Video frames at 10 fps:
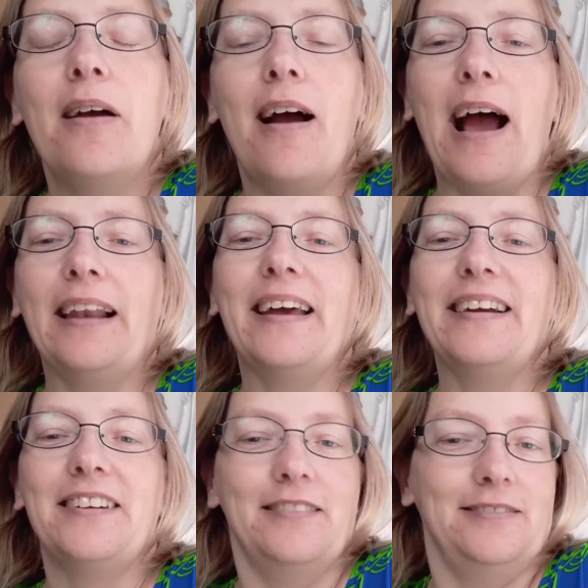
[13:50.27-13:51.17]

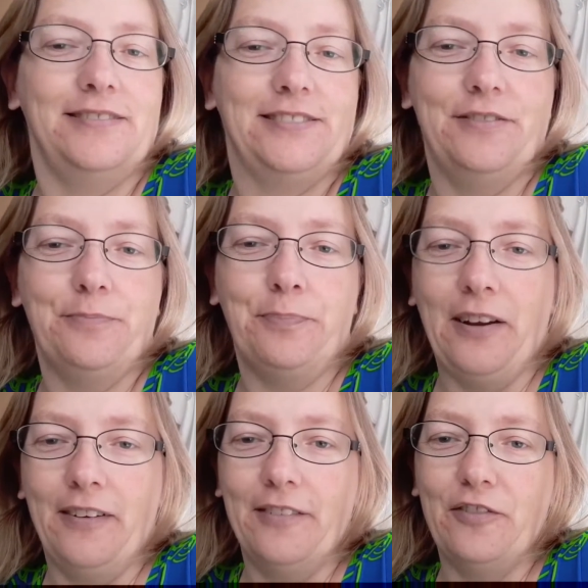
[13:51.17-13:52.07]
like
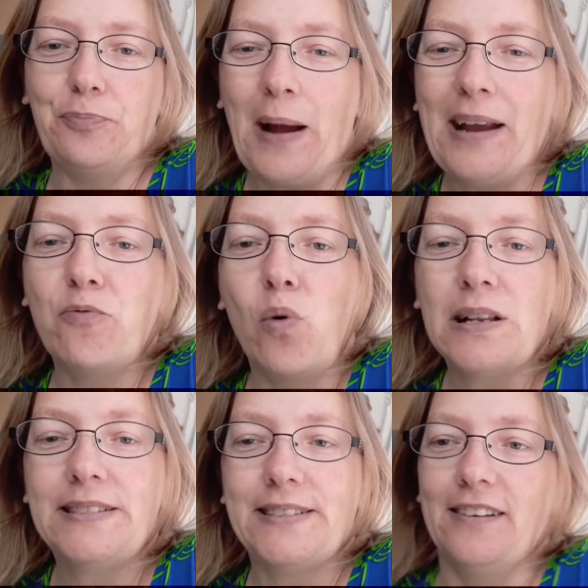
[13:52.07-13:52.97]
my one
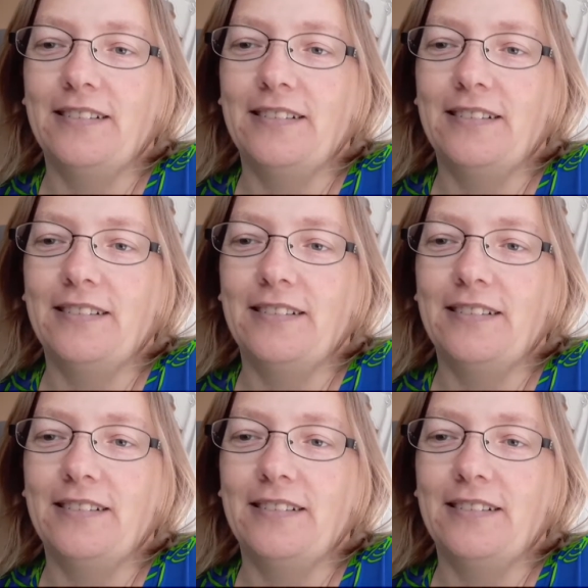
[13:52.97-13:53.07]
son.